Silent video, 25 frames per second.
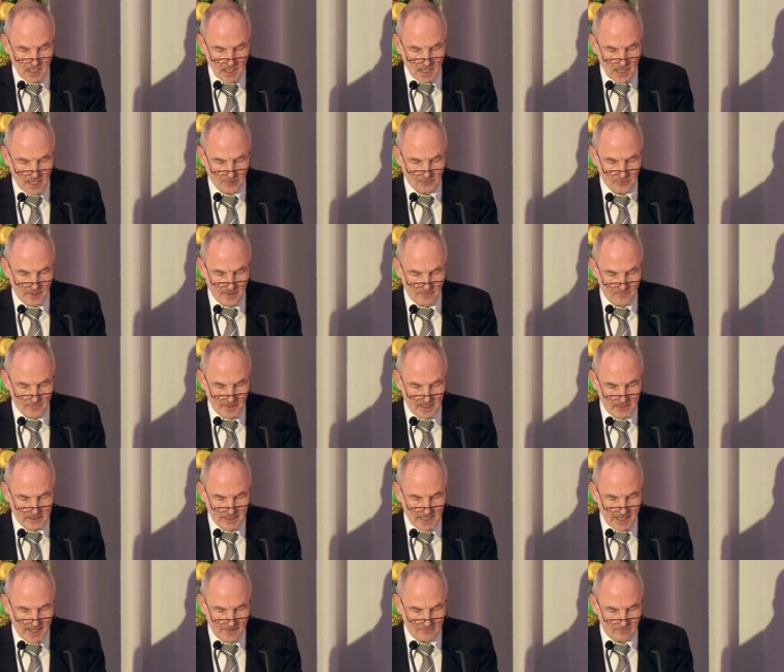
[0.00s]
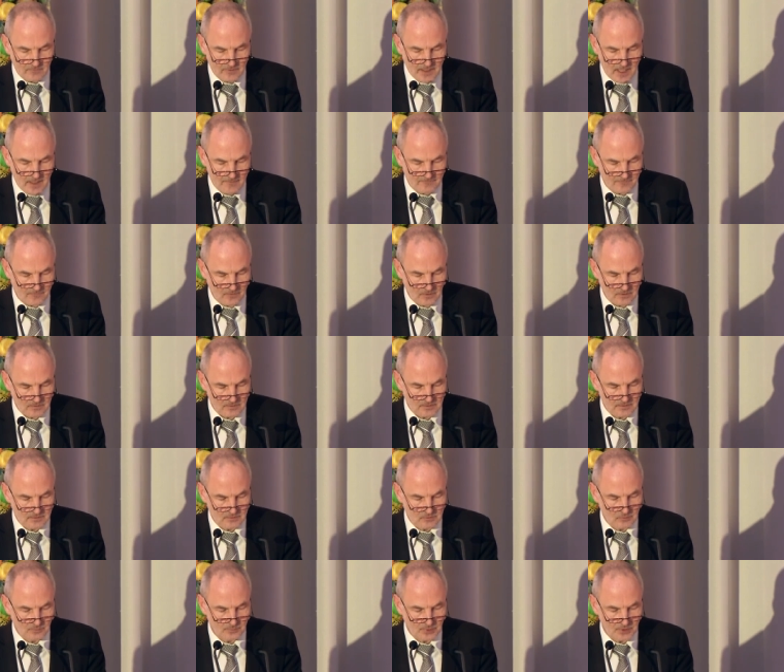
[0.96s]
and we have made every
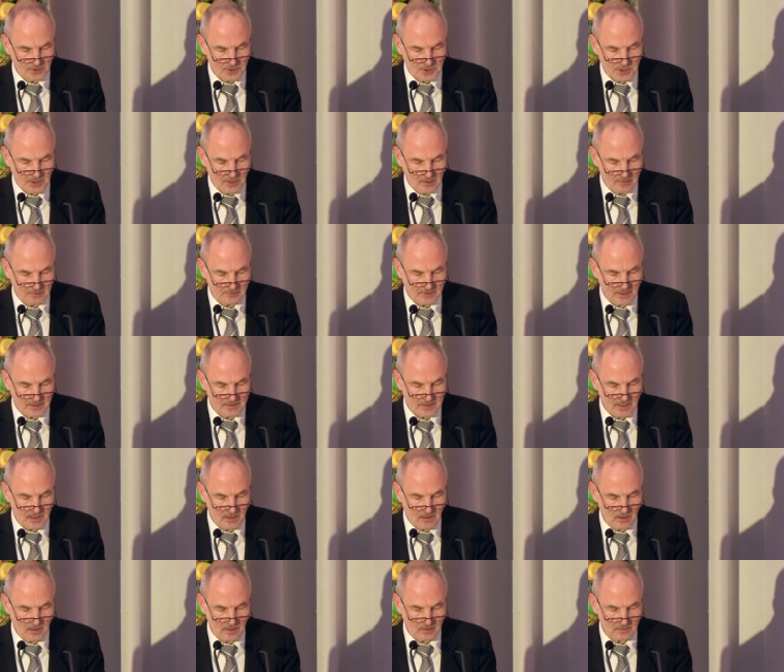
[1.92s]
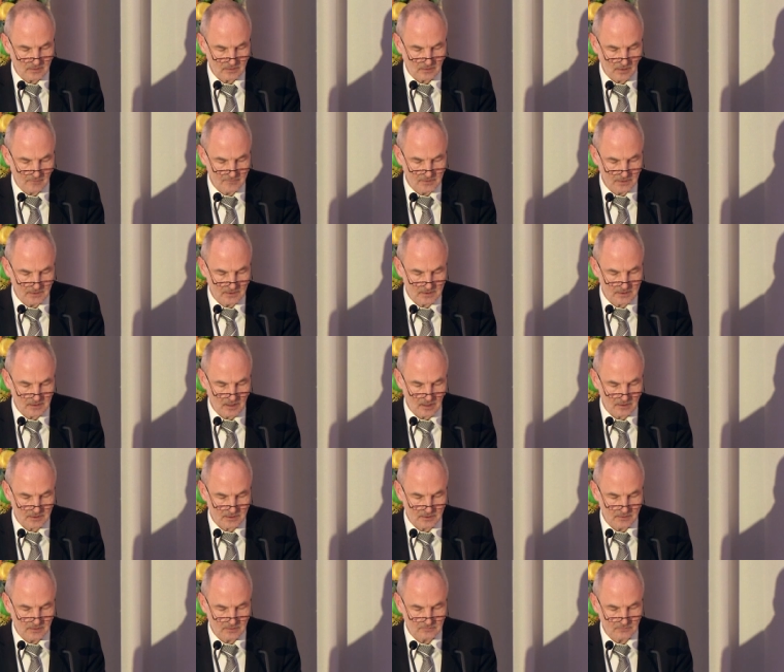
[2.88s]
effort to put children at the heart of the
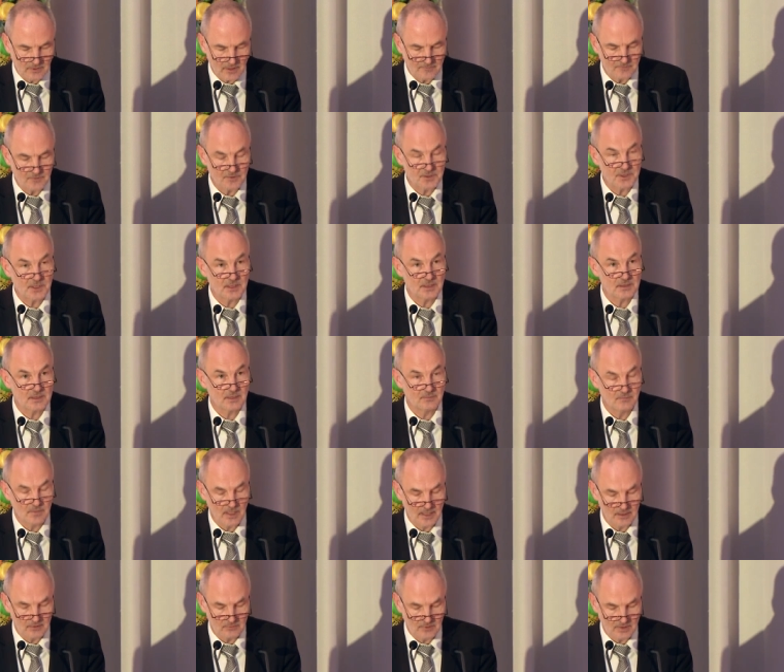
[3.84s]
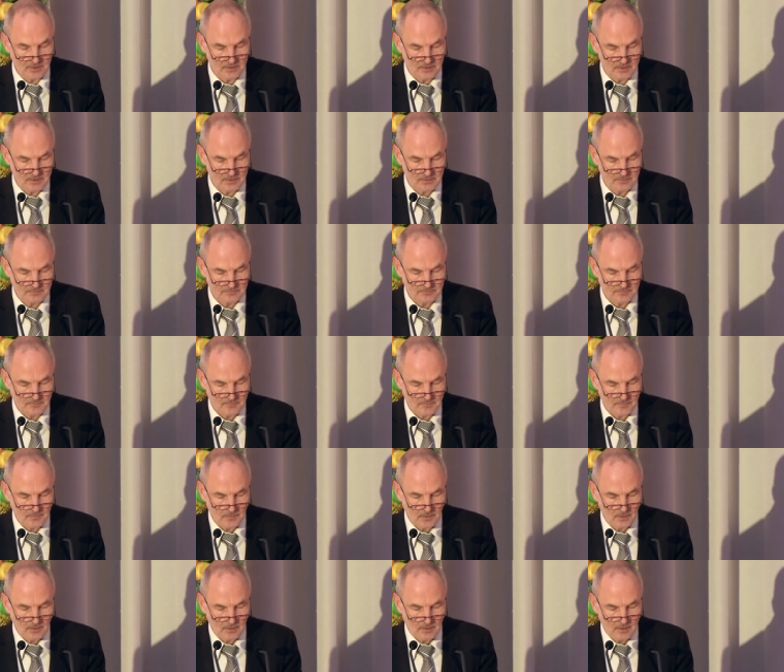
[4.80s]
discussion on refugees and migrants.
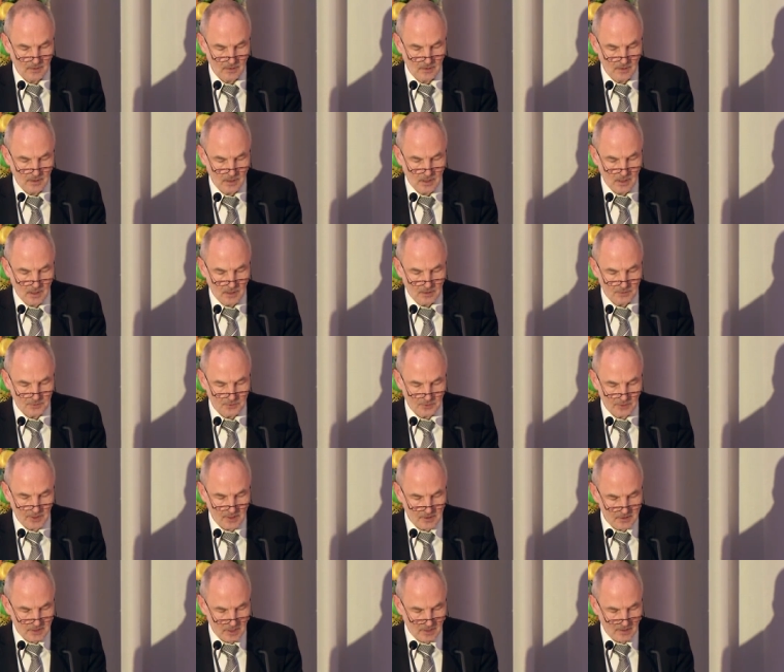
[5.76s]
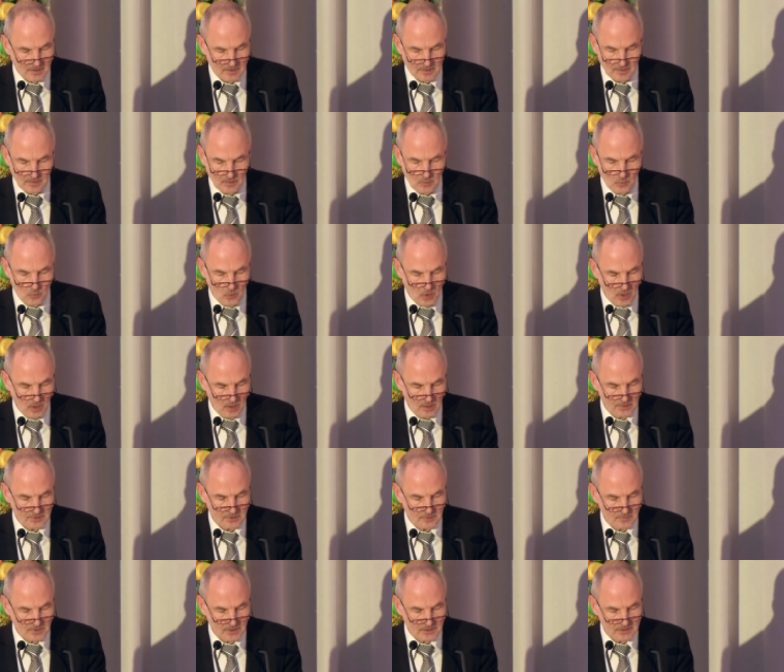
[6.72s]
During the
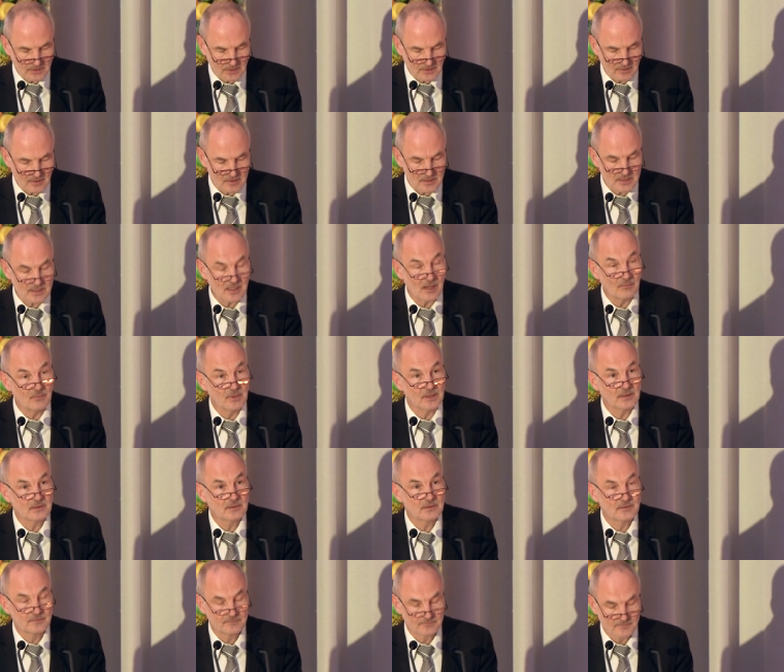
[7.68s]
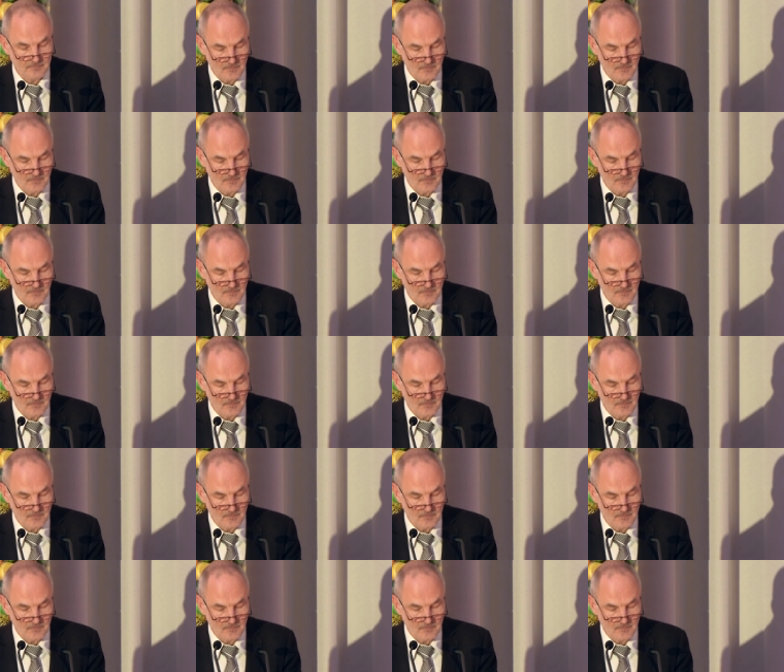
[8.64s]
World Humanitarian Summit,